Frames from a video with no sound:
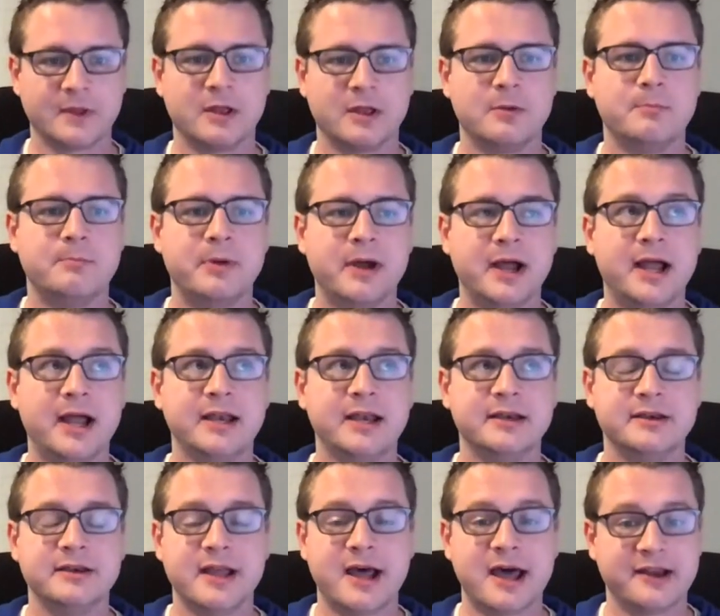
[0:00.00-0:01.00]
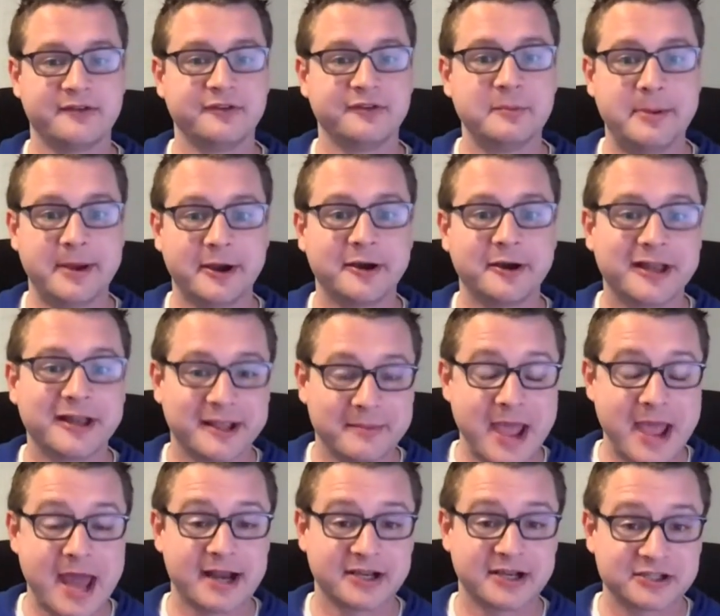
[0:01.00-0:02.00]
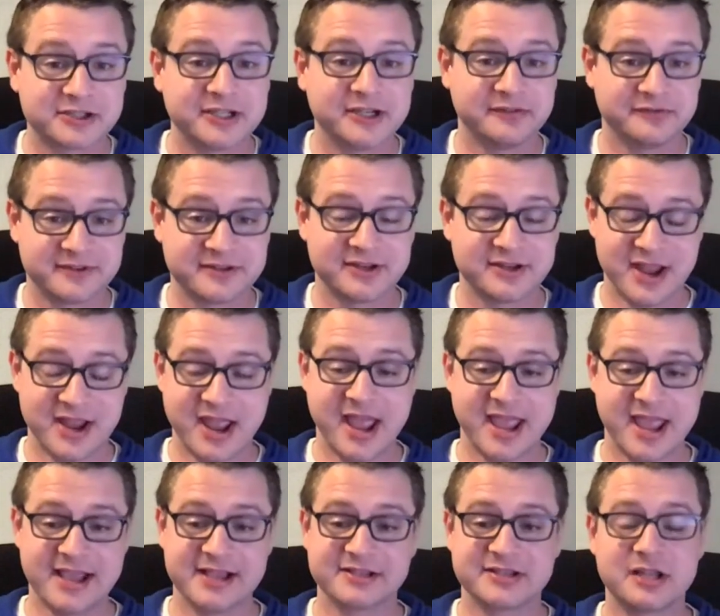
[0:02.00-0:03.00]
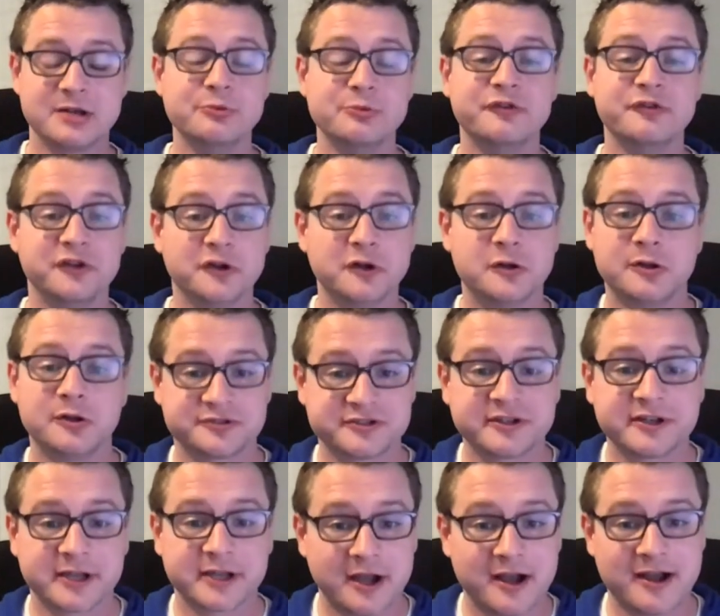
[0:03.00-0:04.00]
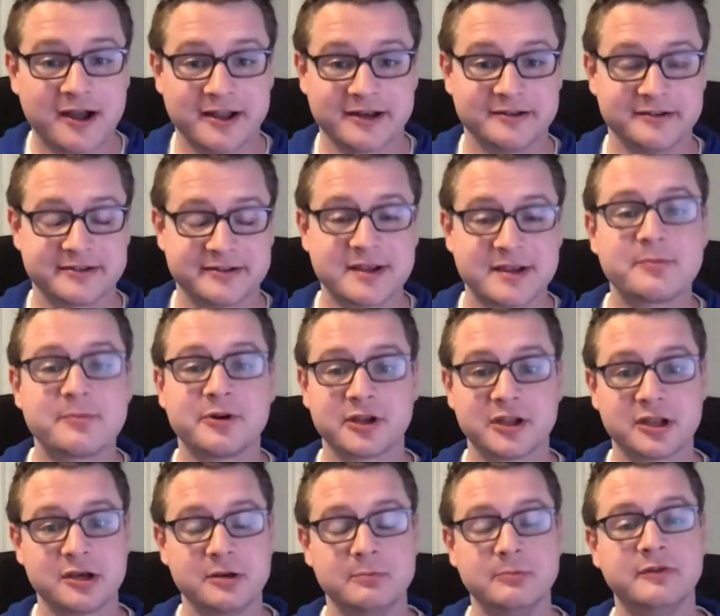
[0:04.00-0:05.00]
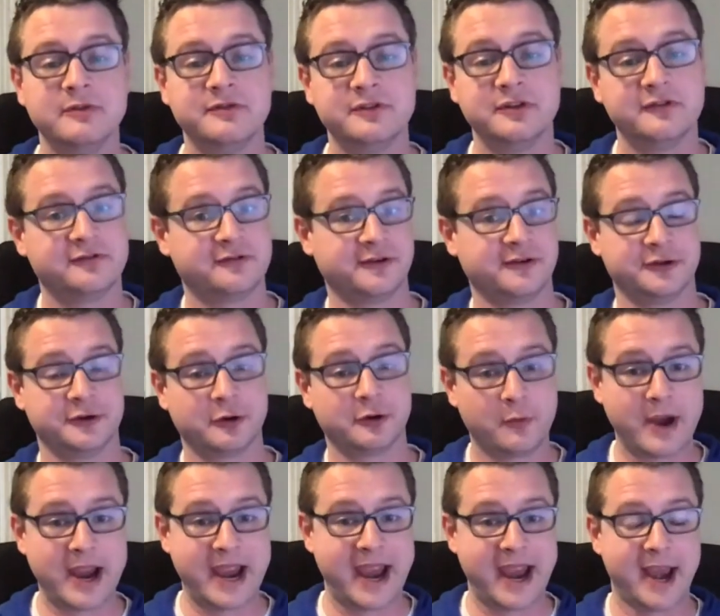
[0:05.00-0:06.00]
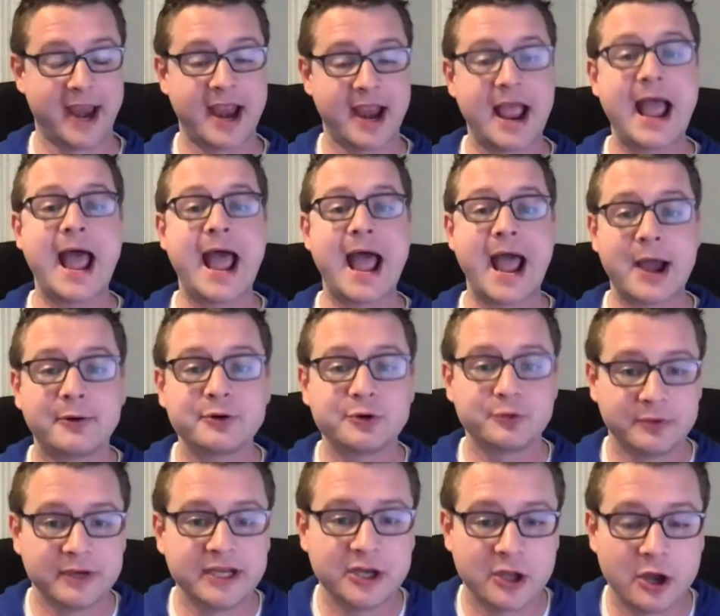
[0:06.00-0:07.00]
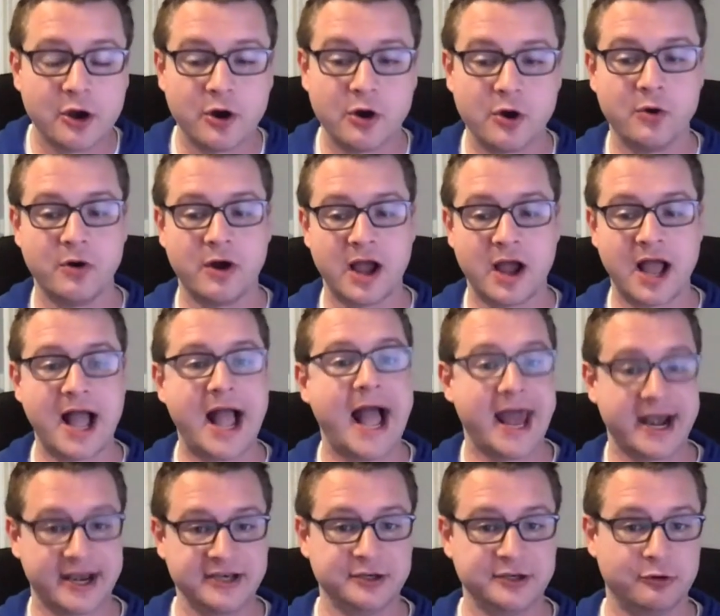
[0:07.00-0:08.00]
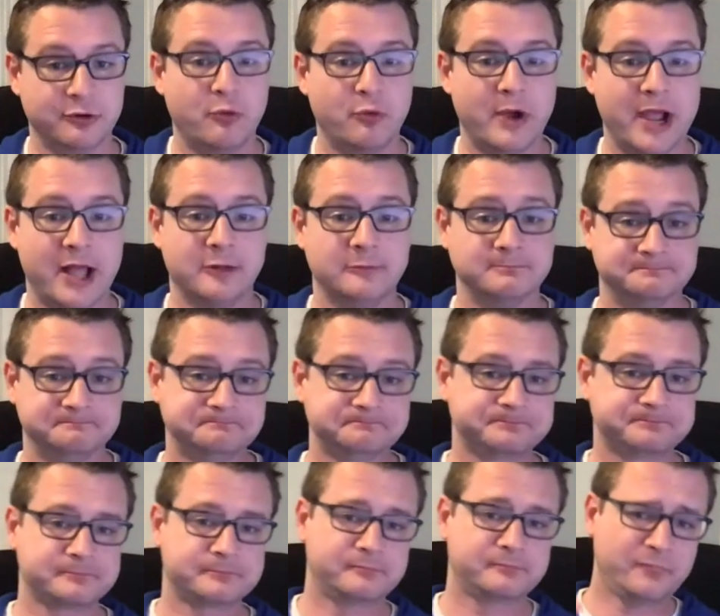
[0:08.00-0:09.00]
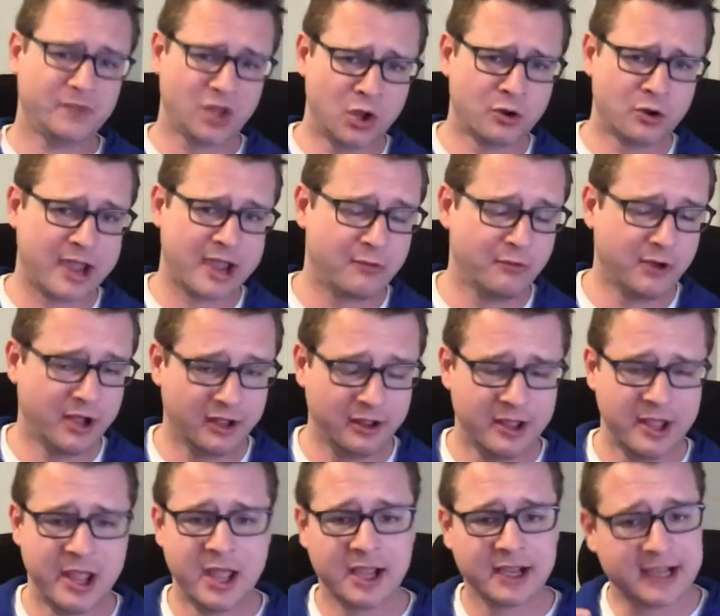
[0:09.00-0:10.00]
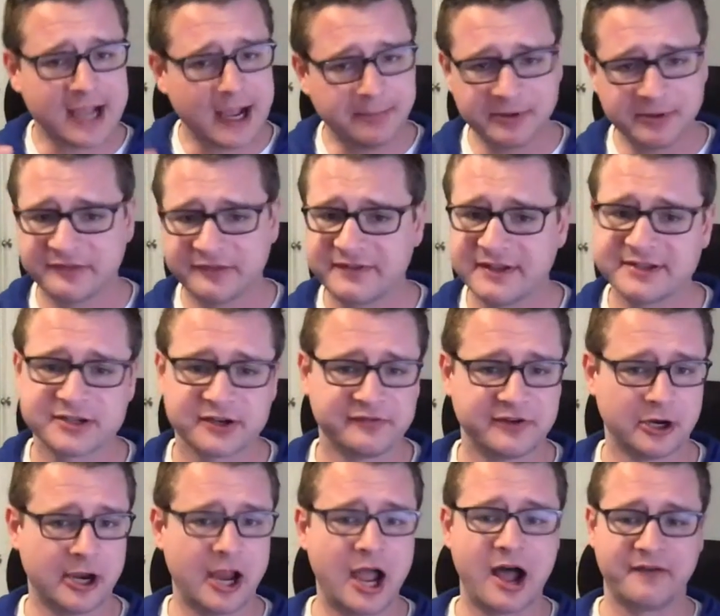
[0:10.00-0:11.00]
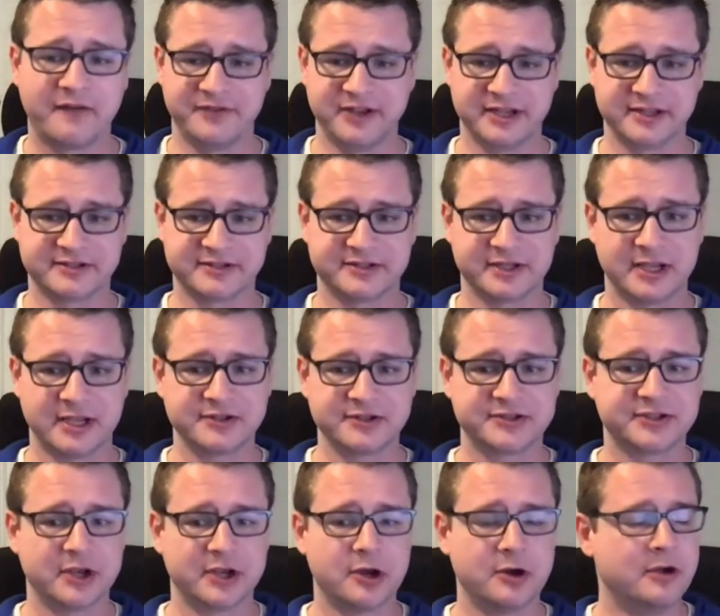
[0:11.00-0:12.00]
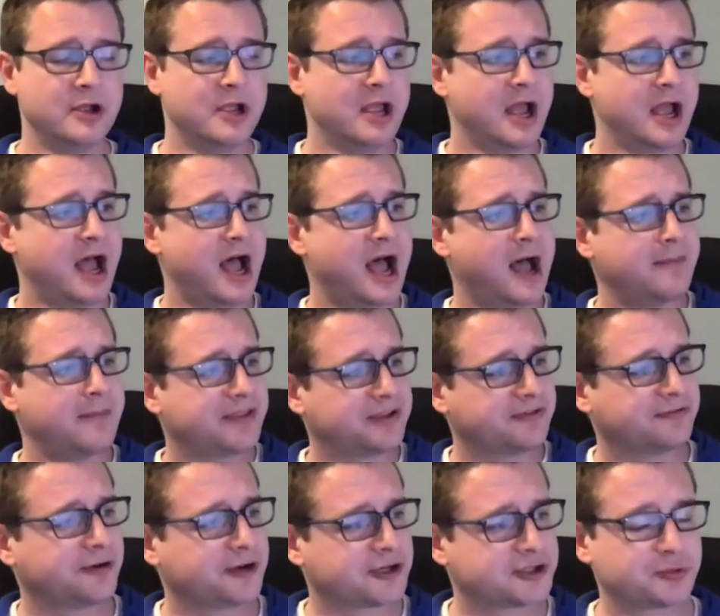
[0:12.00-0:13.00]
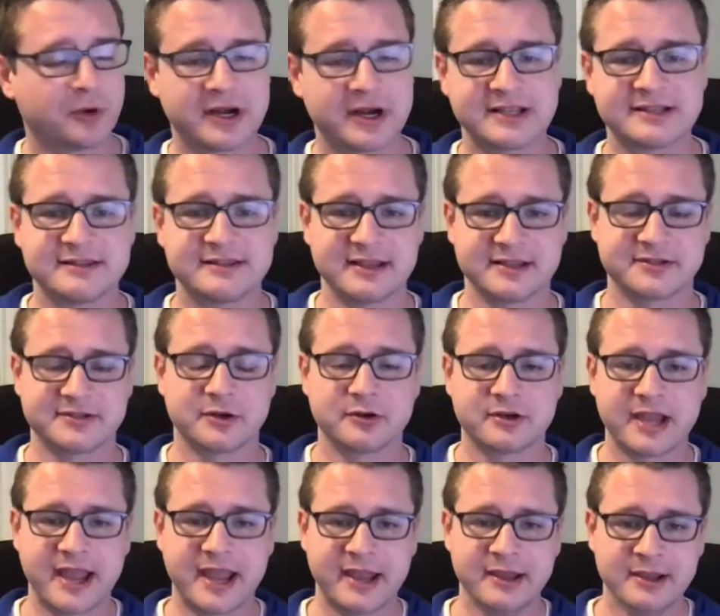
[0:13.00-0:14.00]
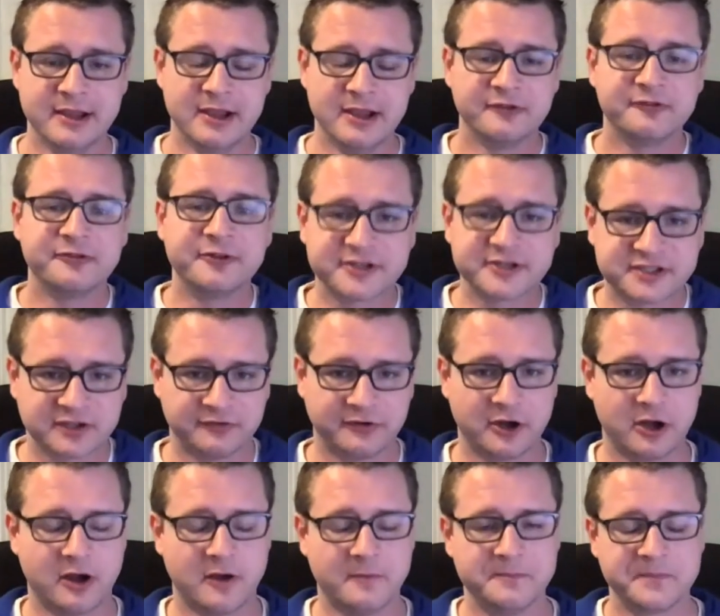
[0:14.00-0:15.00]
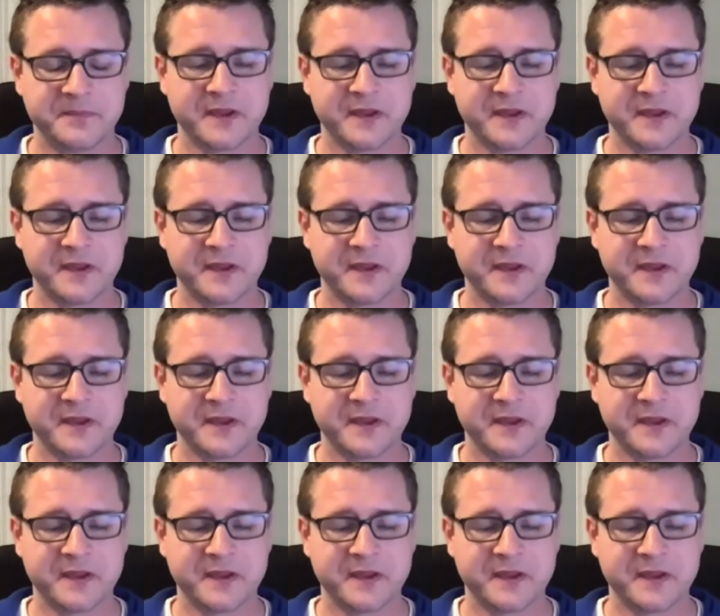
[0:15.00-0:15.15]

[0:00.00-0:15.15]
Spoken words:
but not every paradigmatic shift is going to move you closer to God. Some are going to move you further away. How do we know how to do it well? Okay, well, a couple of these are very obvious. And so the first one is this. Okay, first of all,